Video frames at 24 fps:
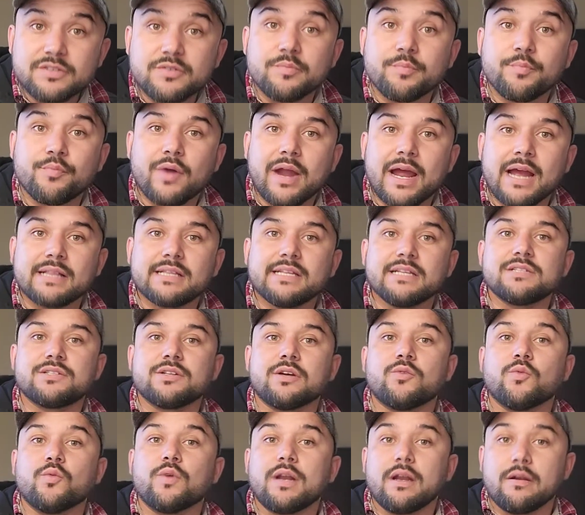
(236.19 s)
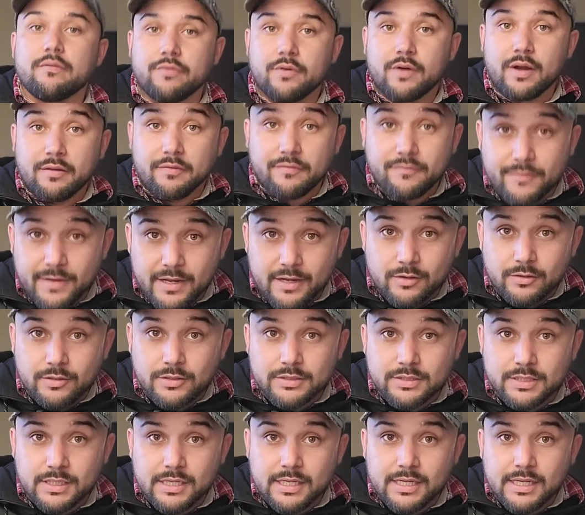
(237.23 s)
to practice on whatever I
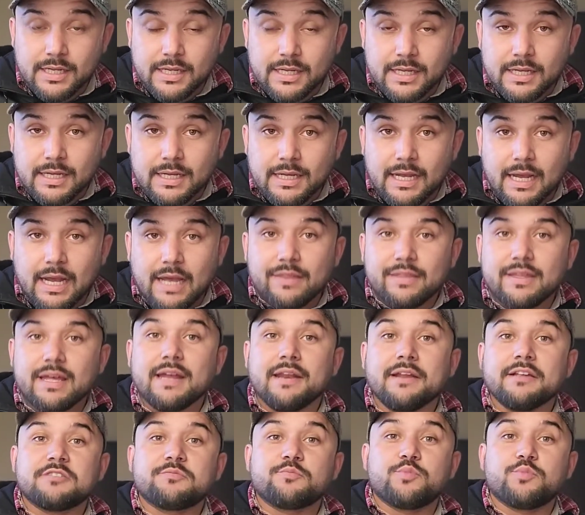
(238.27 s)
failed. And that is